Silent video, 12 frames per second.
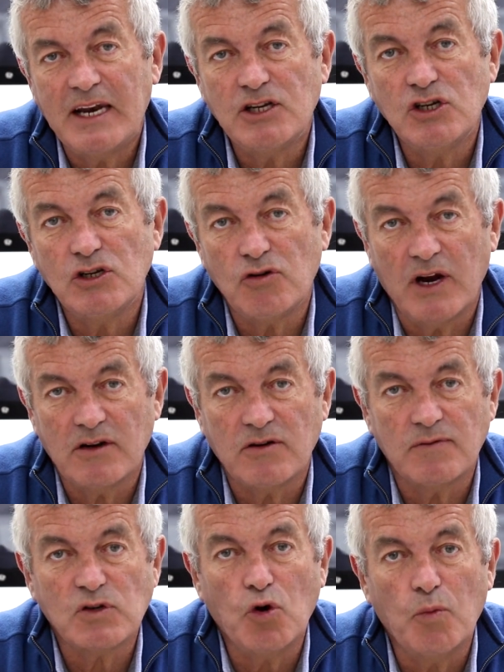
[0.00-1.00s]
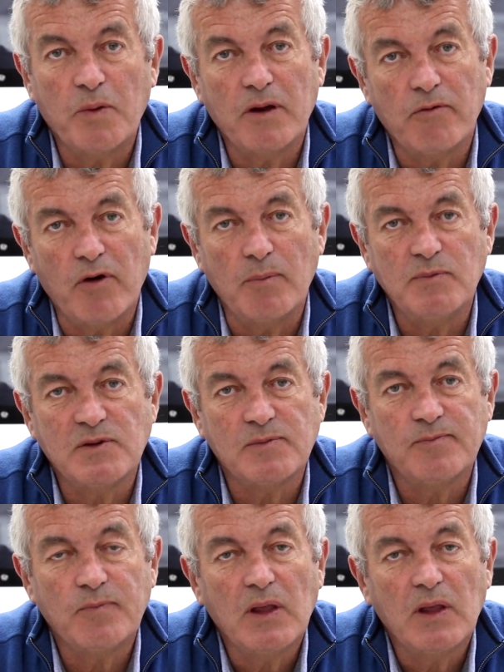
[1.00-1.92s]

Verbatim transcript: Managing Director of Scorpion Ribs.